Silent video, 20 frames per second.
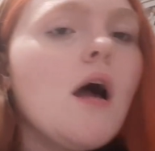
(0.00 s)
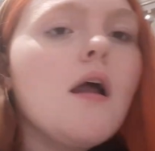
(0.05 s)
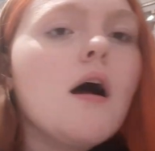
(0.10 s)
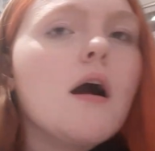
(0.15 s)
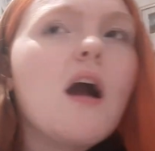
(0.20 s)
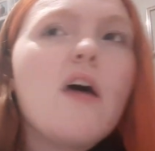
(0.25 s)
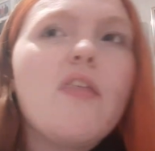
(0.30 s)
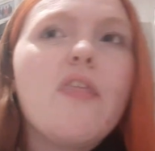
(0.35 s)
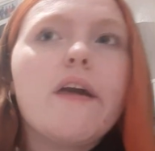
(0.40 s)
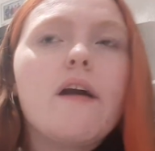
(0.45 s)

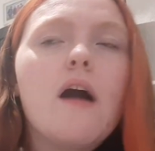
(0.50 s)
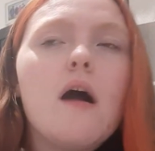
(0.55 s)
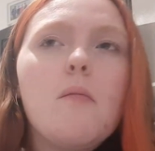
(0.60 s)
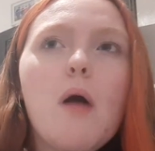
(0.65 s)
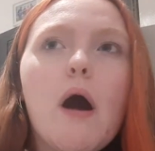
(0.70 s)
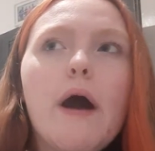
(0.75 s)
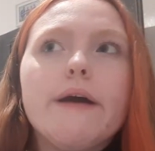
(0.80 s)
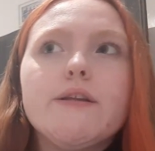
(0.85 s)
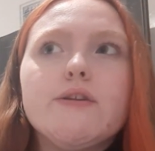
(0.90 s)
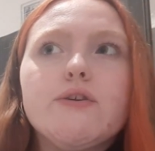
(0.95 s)
Like I think I
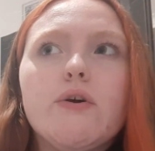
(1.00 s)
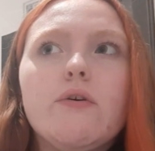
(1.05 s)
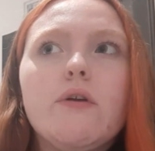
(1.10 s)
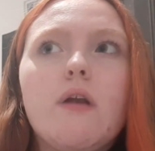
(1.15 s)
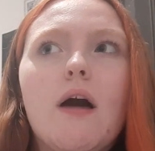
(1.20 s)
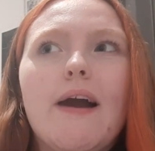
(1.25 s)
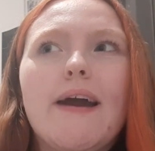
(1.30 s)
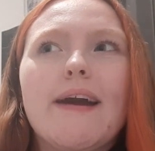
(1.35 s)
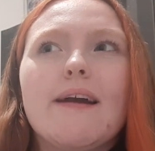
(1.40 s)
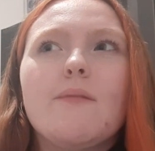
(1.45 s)
might do
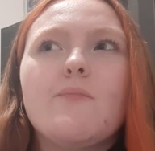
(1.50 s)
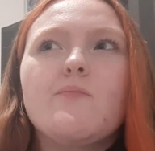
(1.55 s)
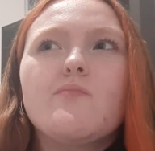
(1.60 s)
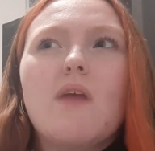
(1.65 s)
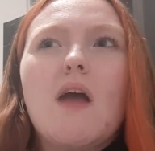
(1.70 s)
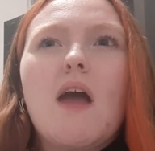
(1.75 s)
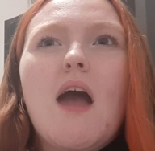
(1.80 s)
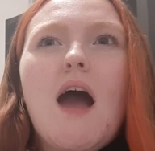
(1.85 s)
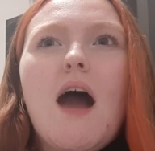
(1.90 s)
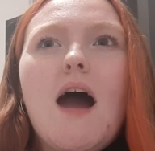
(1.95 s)
like
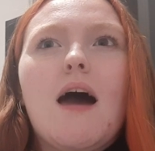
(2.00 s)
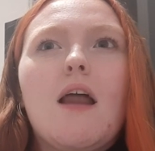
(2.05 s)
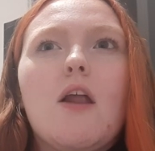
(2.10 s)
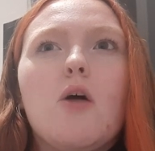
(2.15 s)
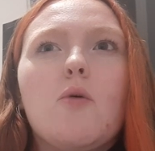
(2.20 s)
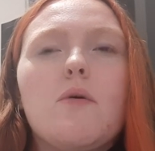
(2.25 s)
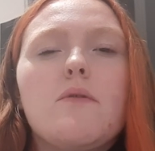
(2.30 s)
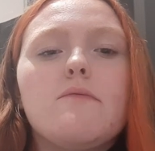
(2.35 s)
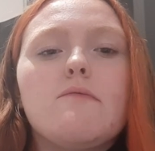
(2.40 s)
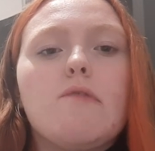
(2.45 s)
a
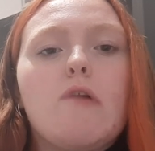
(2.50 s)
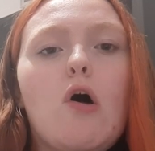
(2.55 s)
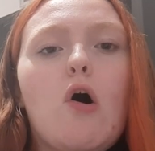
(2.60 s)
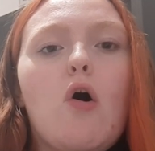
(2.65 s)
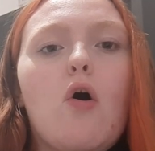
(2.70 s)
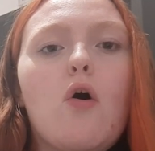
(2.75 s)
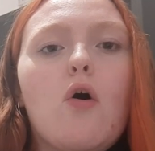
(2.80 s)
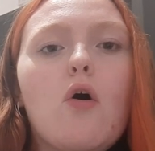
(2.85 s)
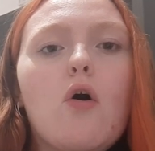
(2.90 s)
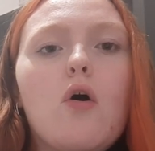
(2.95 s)
Halloween
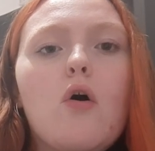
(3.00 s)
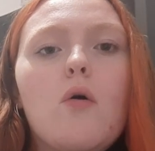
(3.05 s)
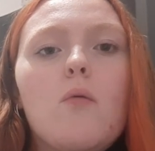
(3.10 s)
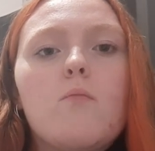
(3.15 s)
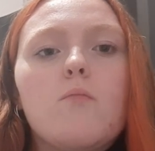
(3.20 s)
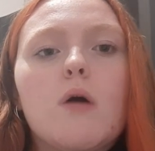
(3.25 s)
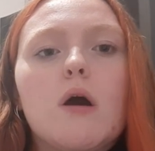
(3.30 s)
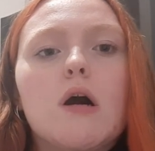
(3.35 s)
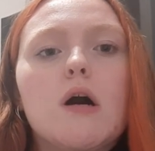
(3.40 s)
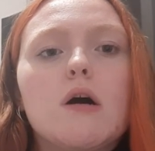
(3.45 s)

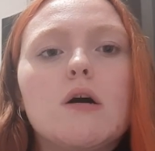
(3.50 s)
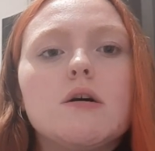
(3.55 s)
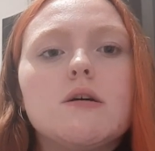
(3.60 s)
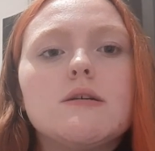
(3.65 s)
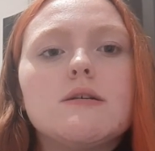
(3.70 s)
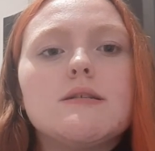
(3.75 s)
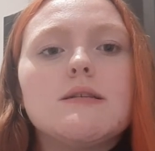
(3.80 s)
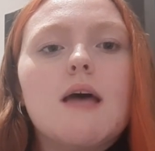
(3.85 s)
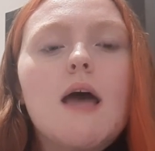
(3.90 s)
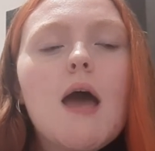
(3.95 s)
vlog
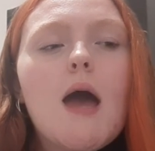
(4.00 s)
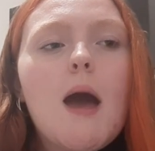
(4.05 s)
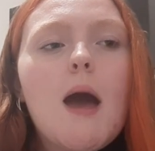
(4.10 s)
because